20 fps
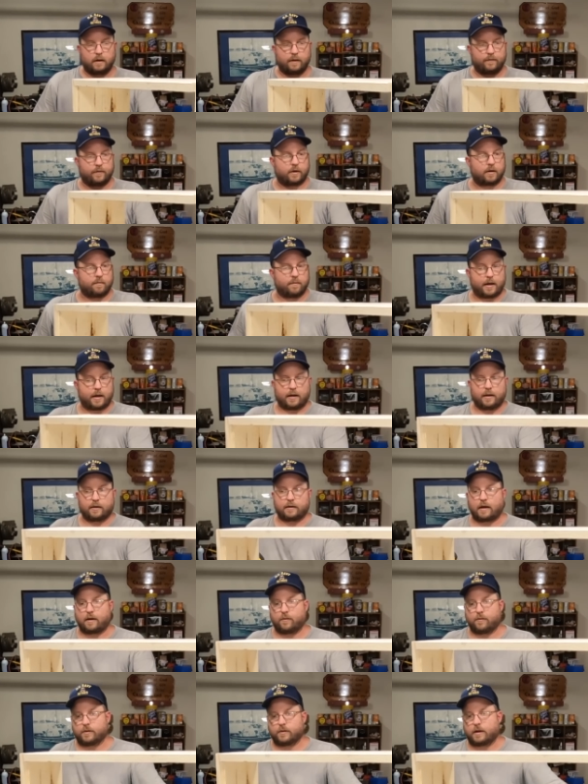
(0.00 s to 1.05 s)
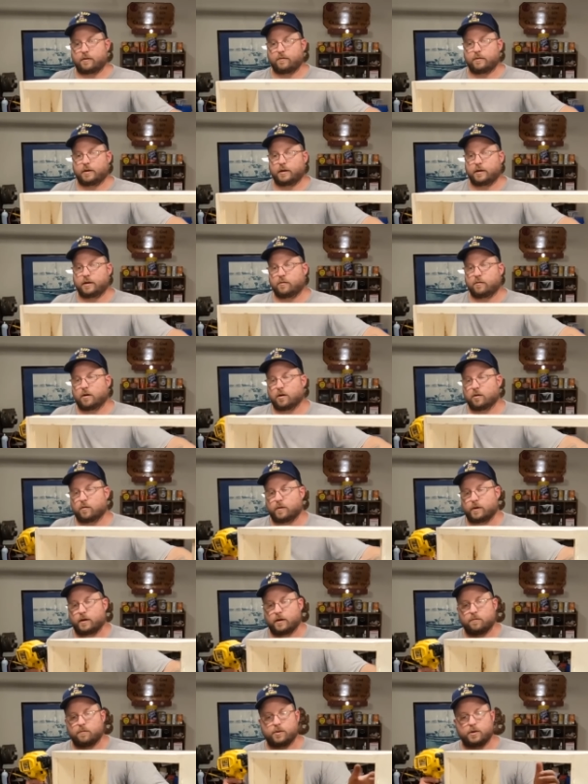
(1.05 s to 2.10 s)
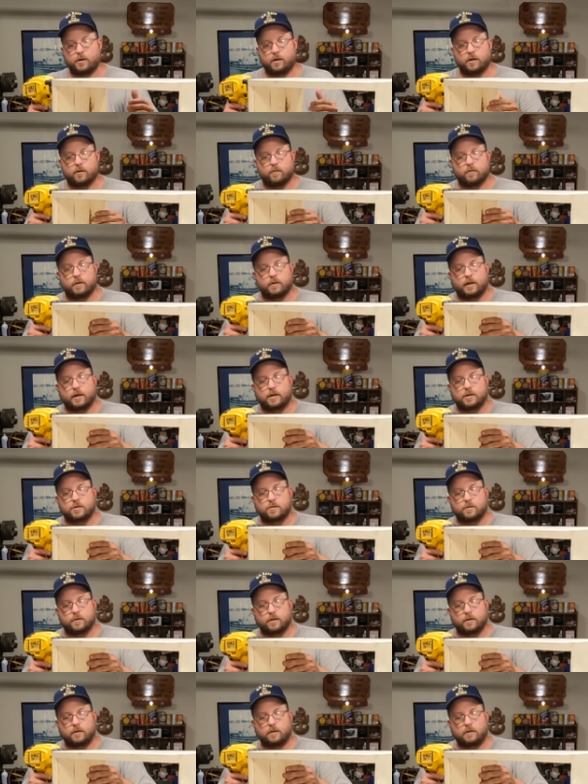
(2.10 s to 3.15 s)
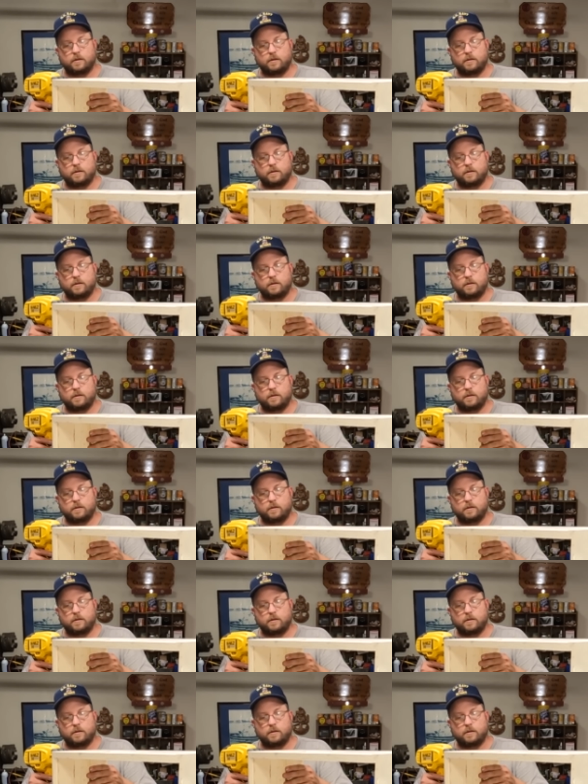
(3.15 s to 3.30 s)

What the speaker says: have to come back and get that one. That one didn't go all the way. I'll put another one next to it.